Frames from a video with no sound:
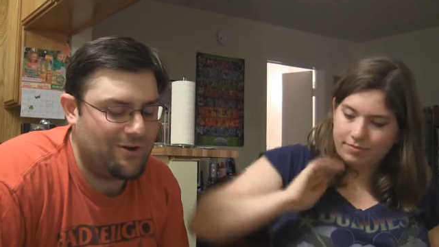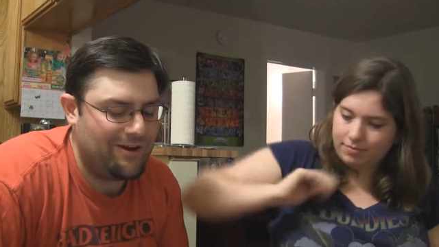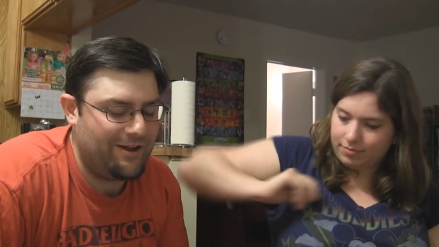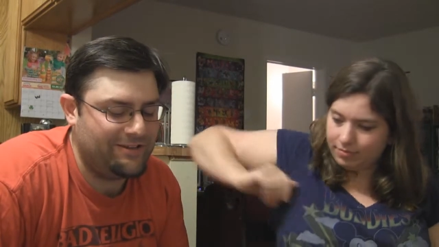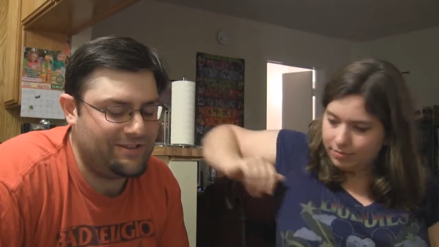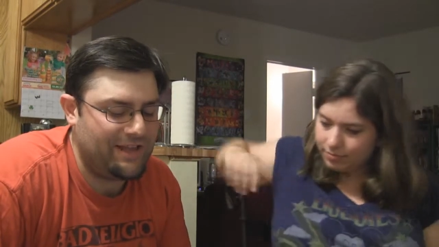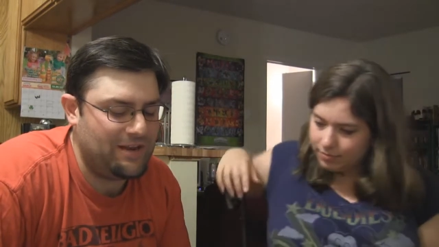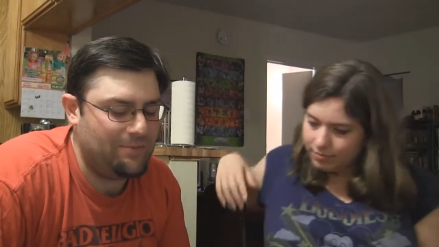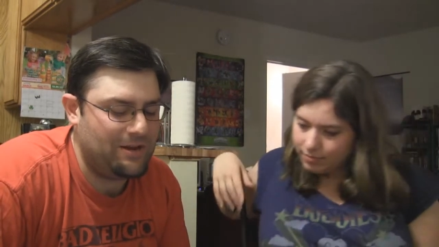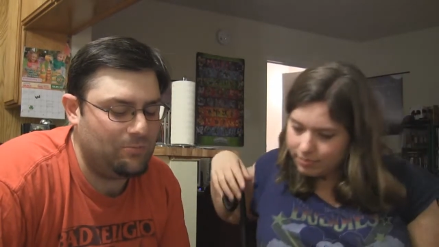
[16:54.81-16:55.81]
Speaker 1: started out as the
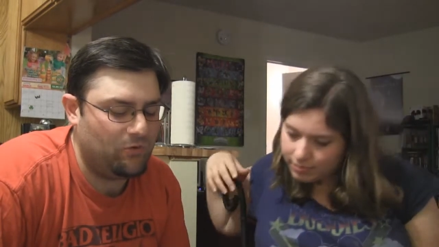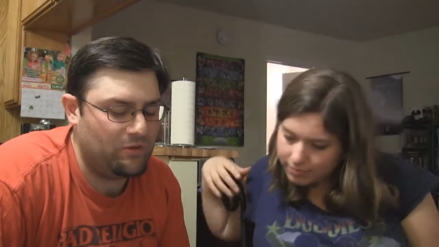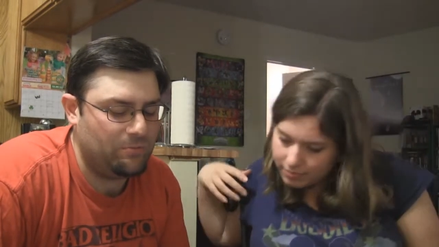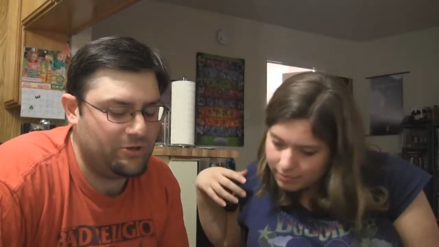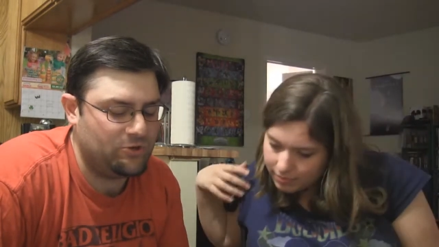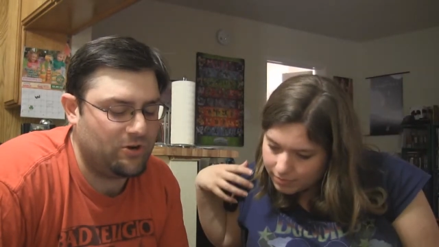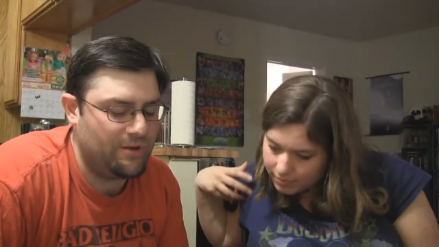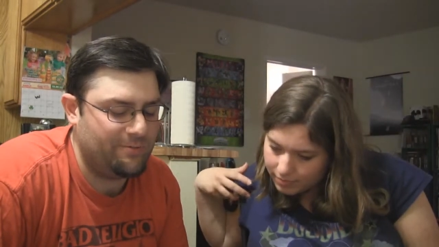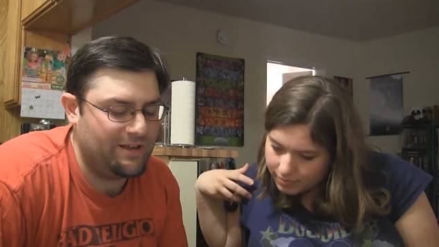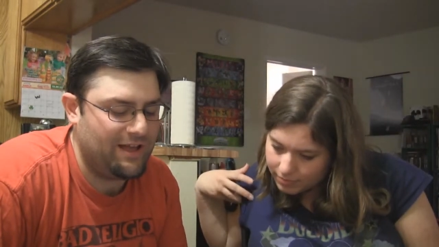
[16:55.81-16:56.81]
Independent Moving Picture
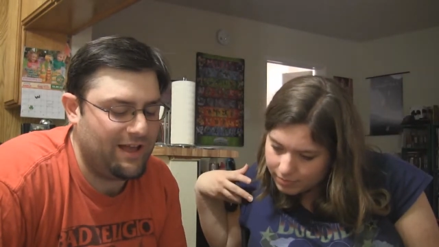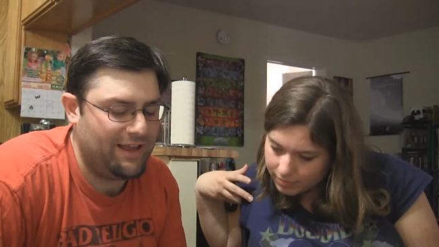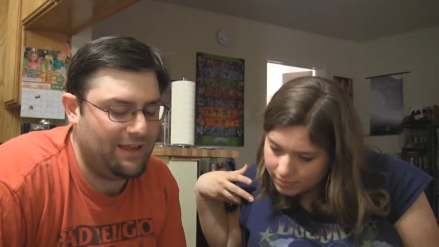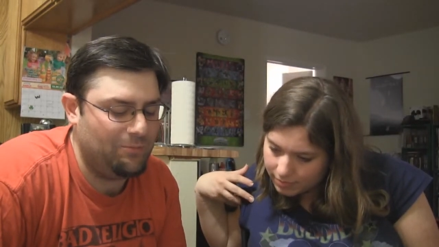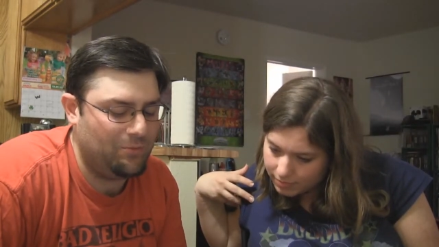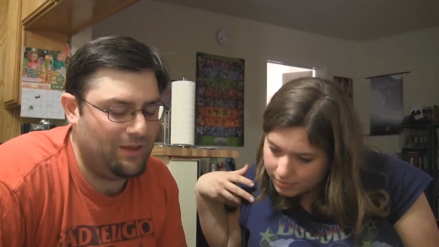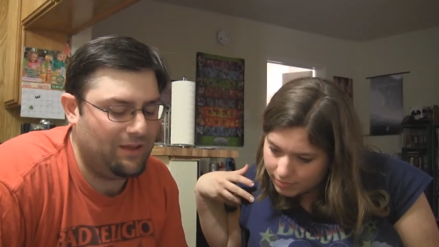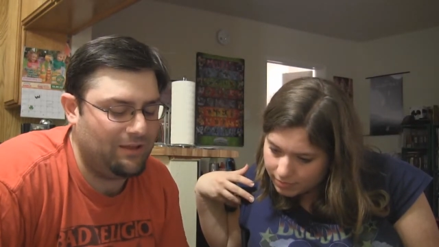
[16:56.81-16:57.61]
Company, IMP.